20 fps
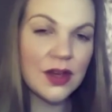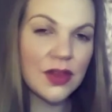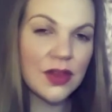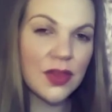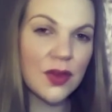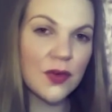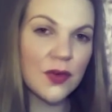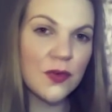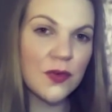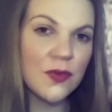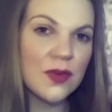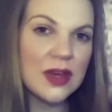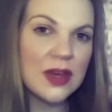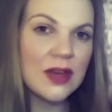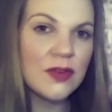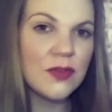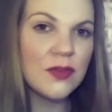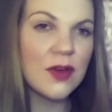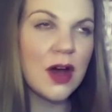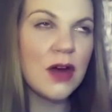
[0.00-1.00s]
The
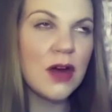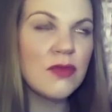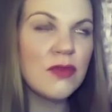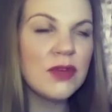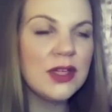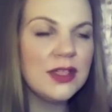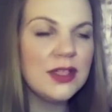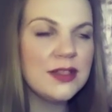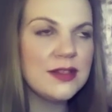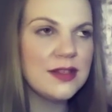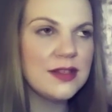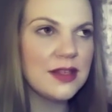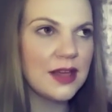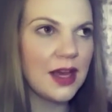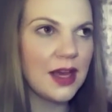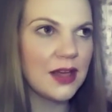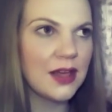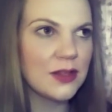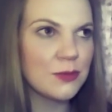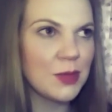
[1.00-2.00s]
fifth
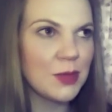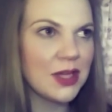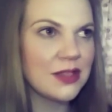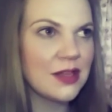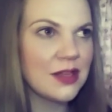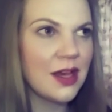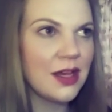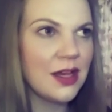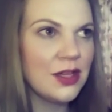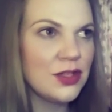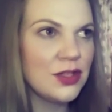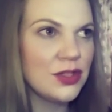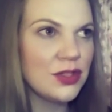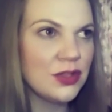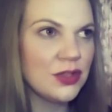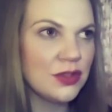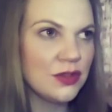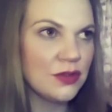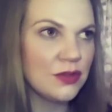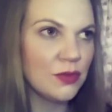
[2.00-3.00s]
unrealistic
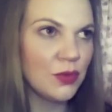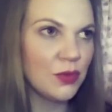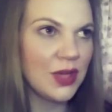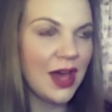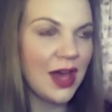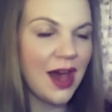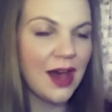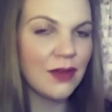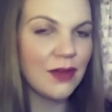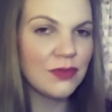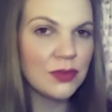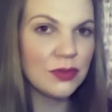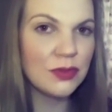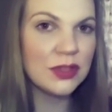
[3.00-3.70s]
expectation we have to